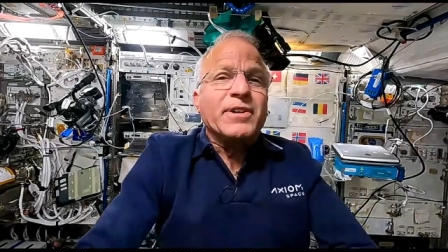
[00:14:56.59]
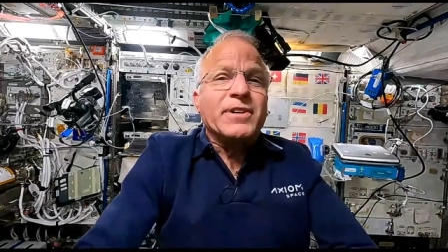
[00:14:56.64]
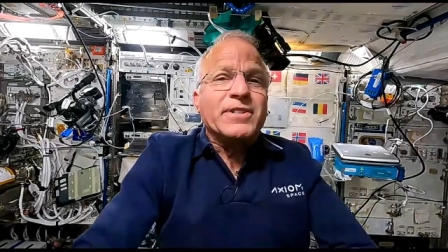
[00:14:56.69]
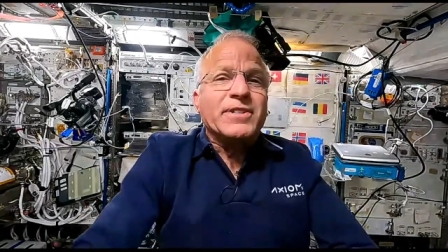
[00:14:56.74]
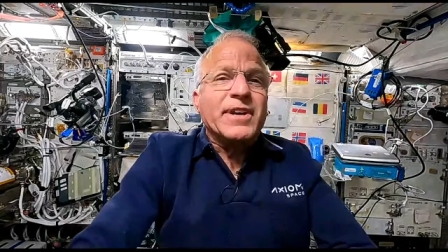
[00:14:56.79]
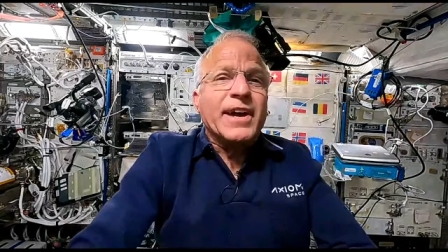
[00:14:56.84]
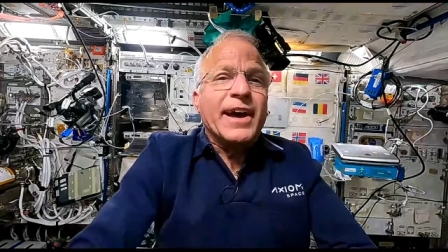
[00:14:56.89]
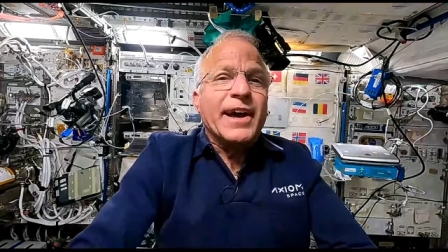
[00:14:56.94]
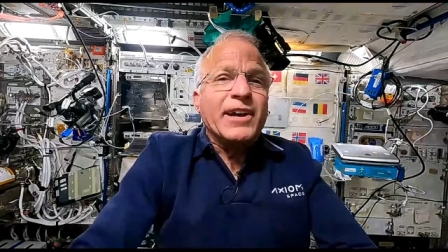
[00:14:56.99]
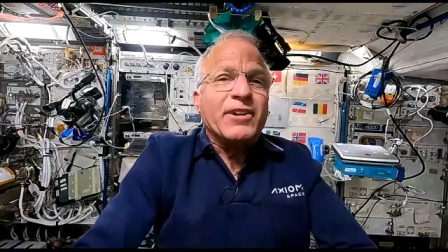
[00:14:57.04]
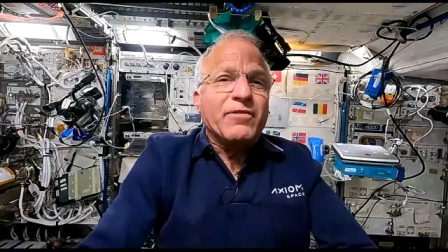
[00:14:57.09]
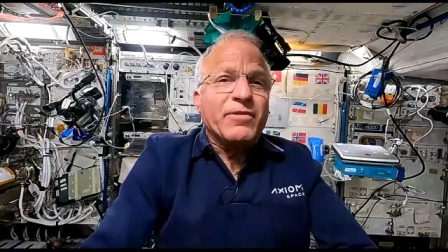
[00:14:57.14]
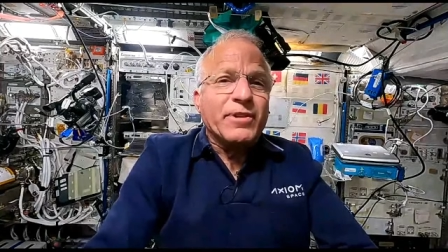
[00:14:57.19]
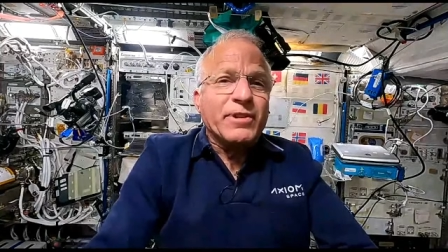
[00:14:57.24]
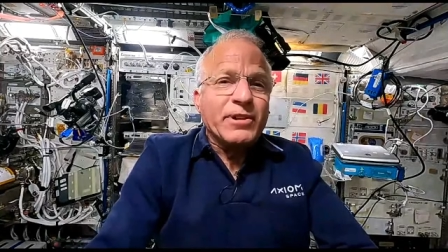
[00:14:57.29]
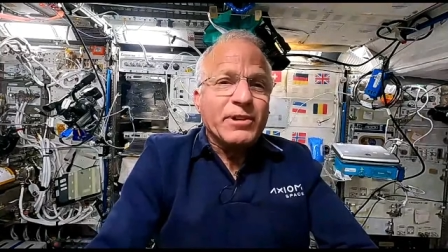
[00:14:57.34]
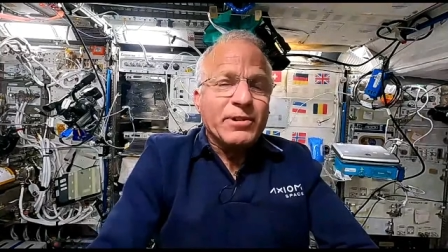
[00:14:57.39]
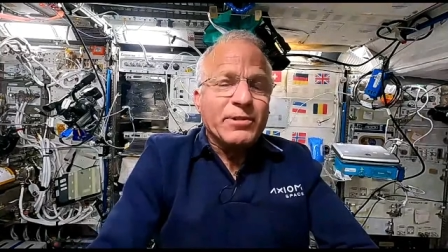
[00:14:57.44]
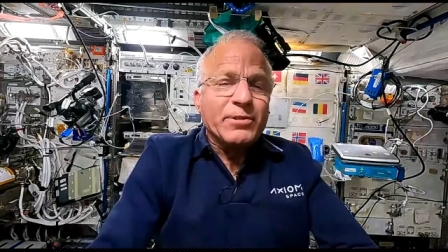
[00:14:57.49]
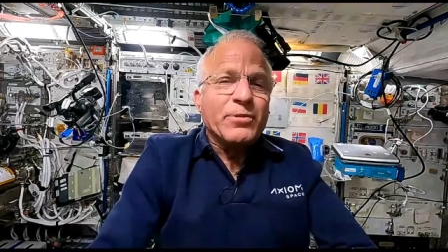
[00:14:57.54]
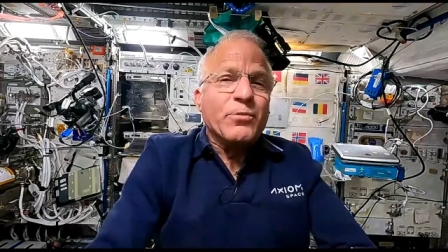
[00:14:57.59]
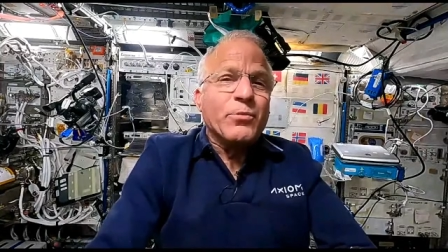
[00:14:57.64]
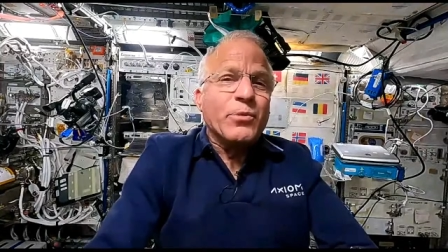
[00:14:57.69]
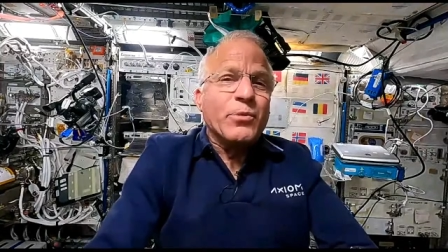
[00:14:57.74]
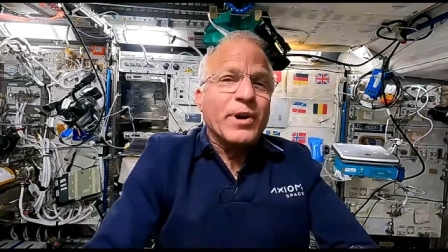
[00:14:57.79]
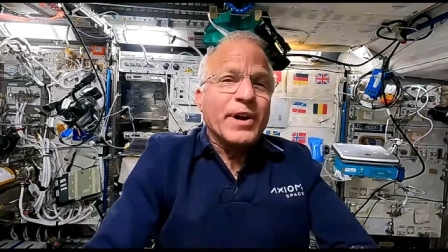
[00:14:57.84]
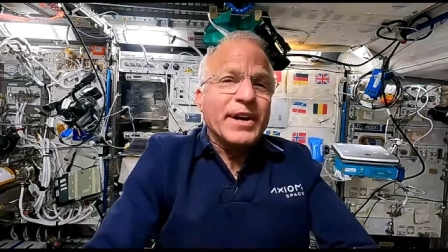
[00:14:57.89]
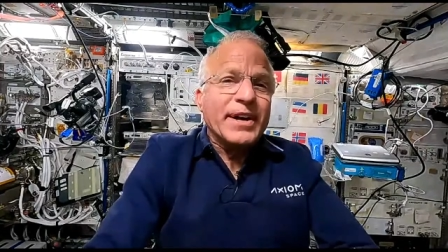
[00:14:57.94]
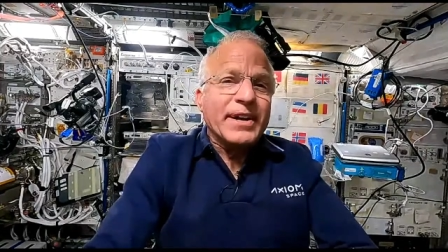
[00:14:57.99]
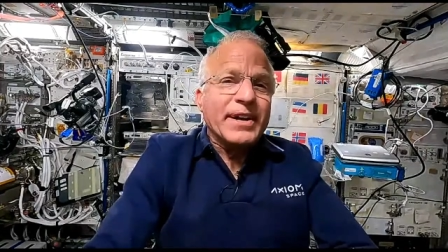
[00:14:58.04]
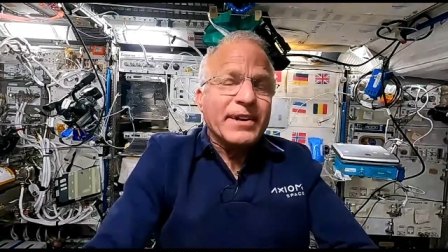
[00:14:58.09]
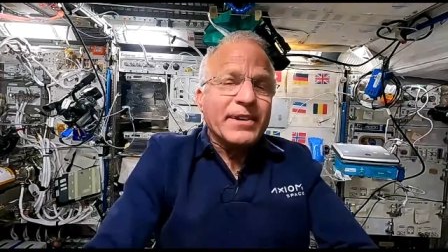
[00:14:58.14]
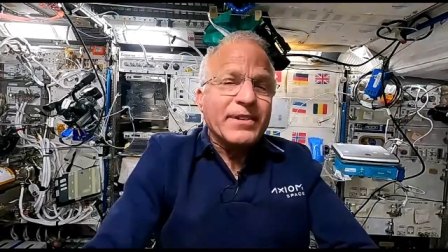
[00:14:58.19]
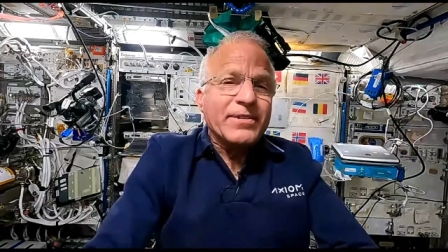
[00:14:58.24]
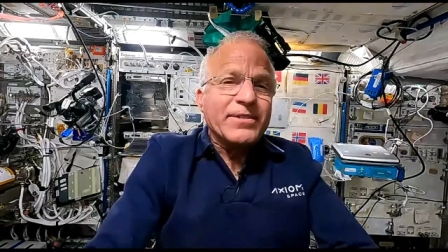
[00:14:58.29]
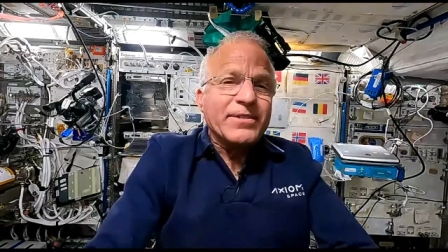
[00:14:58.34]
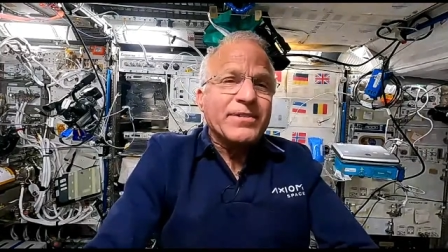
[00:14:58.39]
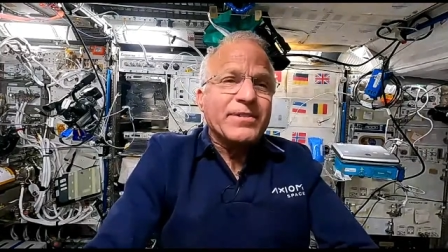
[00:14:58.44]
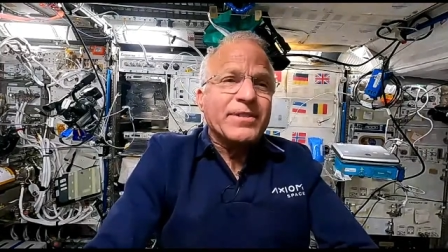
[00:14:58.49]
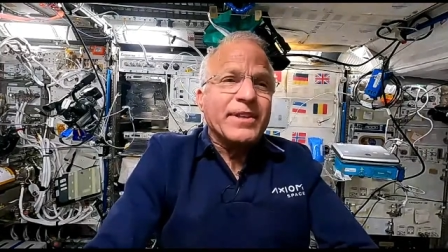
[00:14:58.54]
Decide for you what it
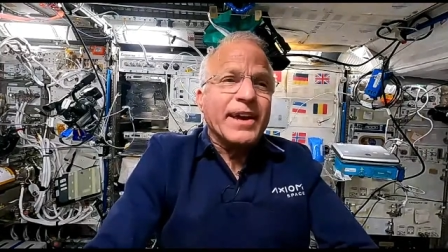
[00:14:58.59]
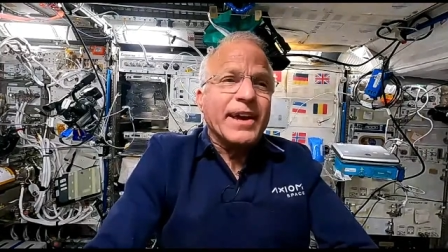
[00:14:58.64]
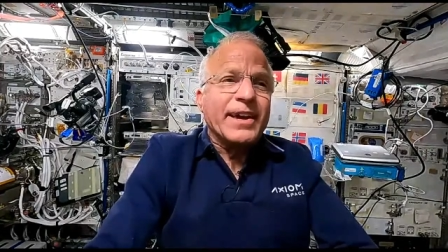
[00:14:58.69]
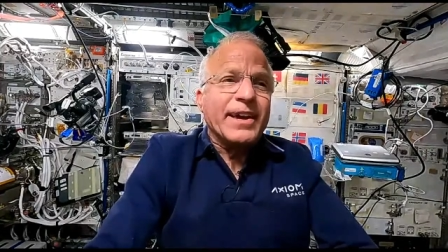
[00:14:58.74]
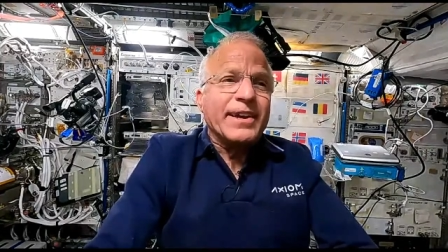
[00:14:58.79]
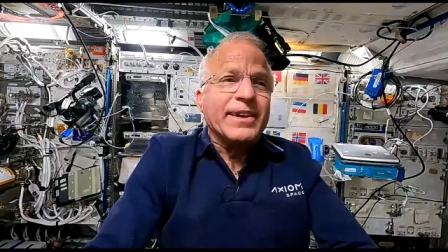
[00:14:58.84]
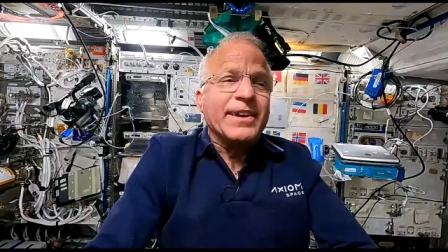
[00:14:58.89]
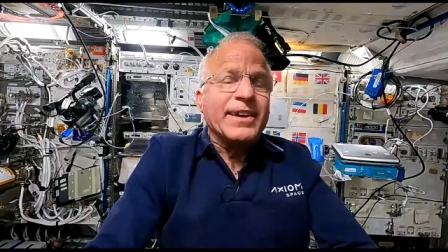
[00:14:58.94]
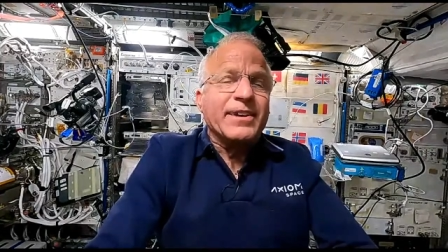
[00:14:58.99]
is that